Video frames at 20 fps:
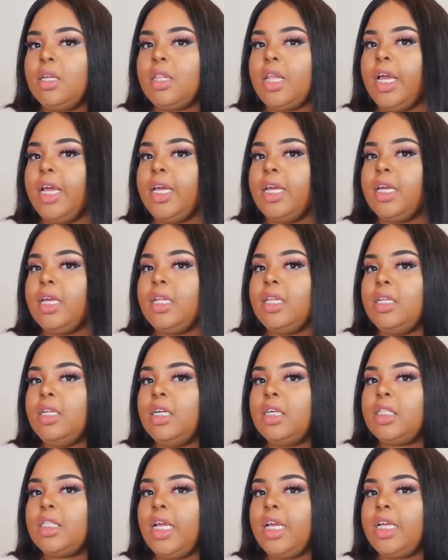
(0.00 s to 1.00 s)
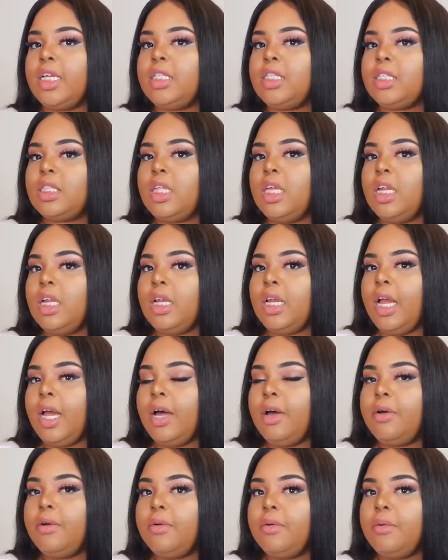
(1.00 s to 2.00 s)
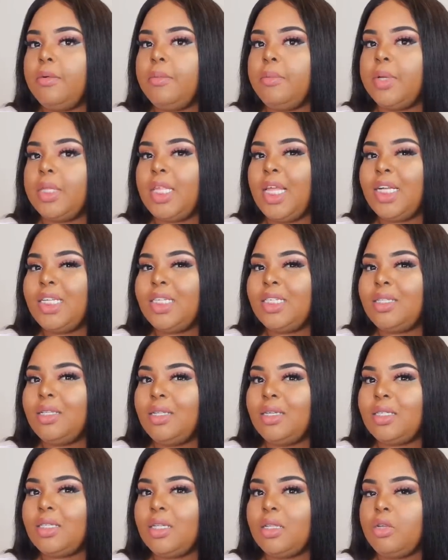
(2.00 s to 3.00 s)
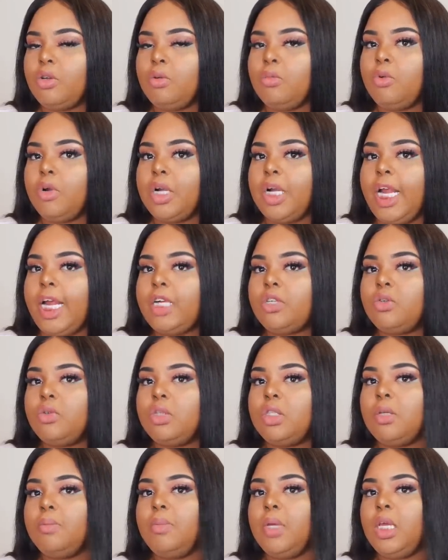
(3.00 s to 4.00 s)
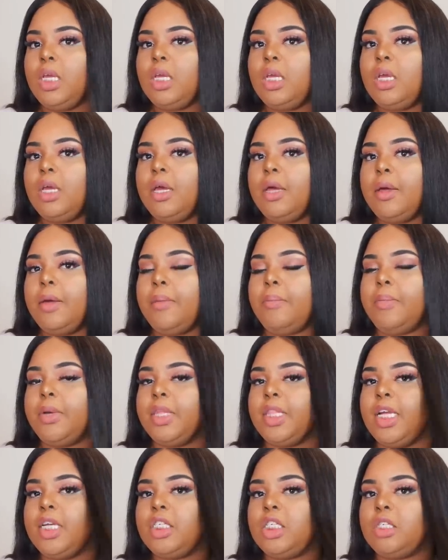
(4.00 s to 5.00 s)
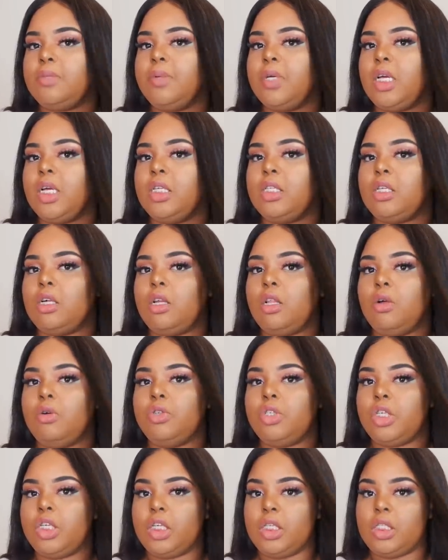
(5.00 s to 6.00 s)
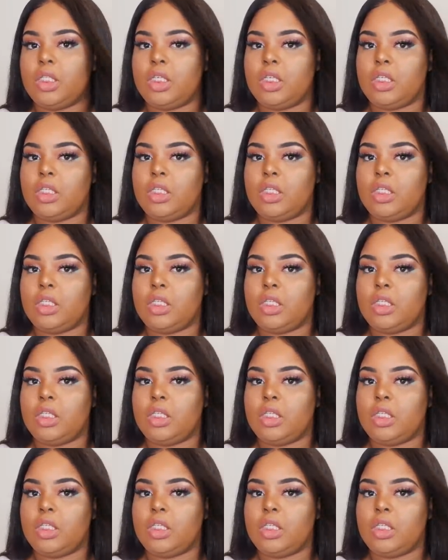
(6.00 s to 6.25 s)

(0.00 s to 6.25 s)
Like, it looks like it's thinning out, but that just looks a little more natural to me. But that's just because the closure is